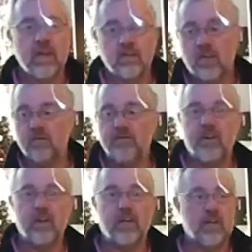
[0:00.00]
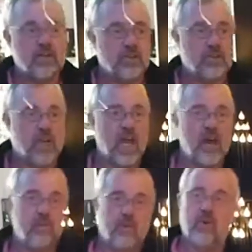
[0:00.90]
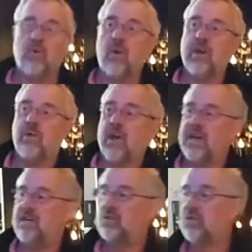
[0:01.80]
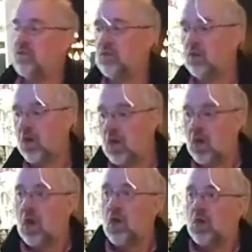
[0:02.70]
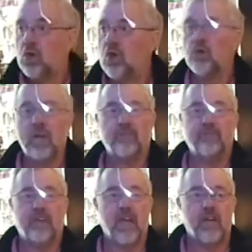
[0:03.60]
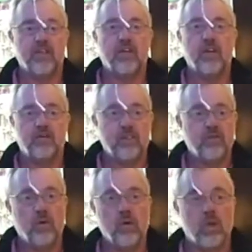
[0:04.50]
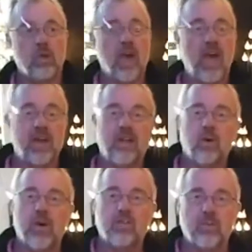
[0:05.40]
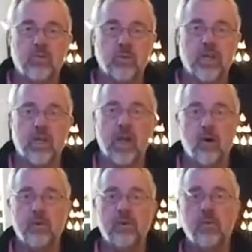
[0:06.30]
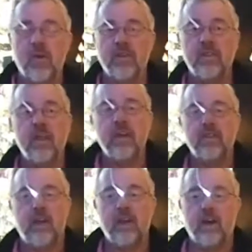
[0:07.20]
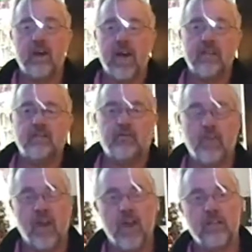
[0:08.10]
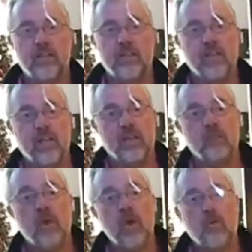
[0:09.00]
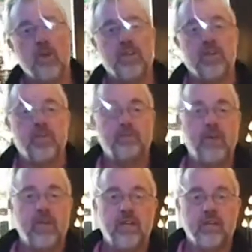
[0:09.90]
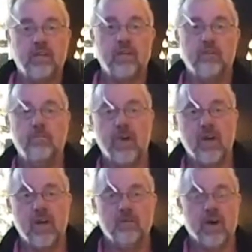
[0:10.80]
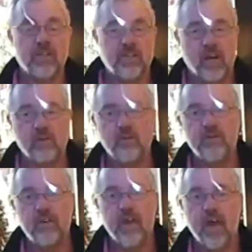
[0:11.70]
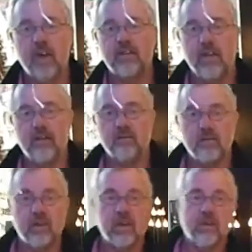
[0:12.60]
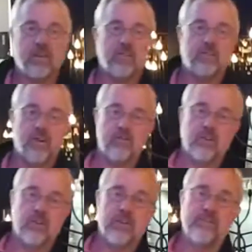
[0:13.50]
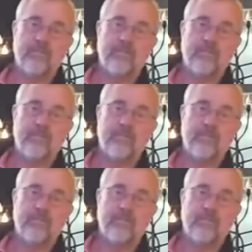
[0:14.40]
So finally, just to cap, great range, good aftercare service for you. Any questions we can help you with, then I ask for the lighting team, which is Pete, Bernd, myself and Dave. Thanks very much.